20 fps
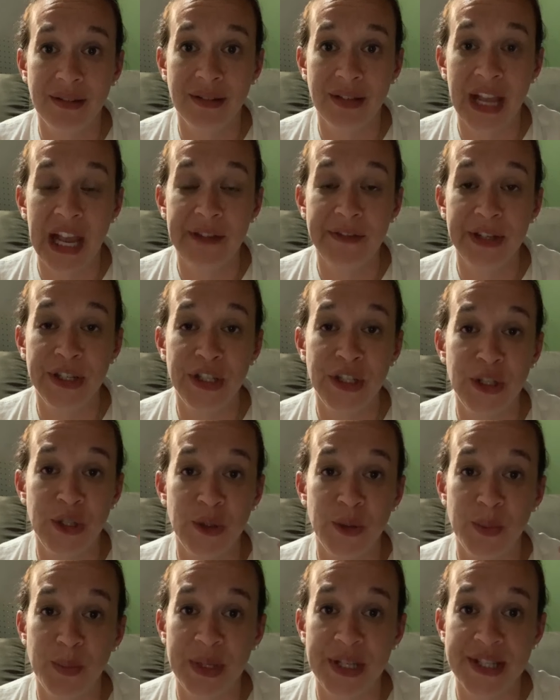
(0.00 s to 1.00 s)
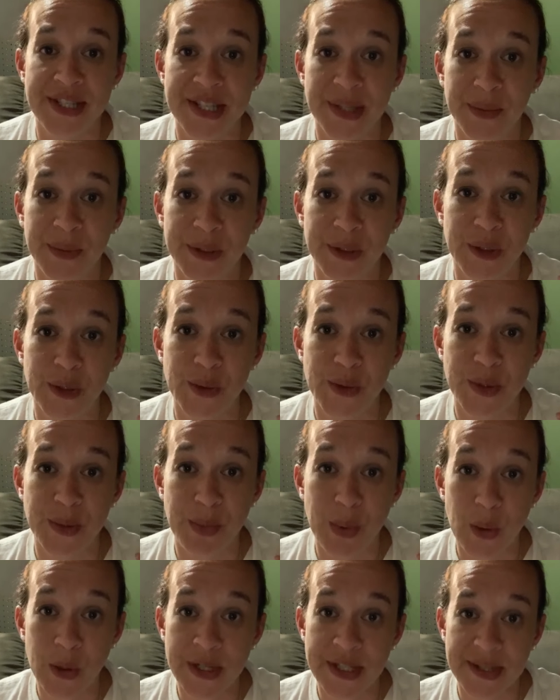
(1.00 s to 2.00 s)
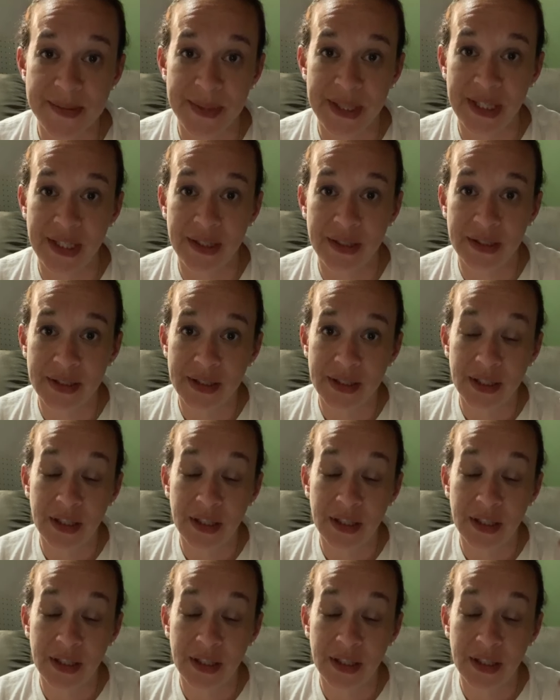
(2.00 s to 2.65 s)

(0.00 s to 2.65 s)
having you be someone who supports me.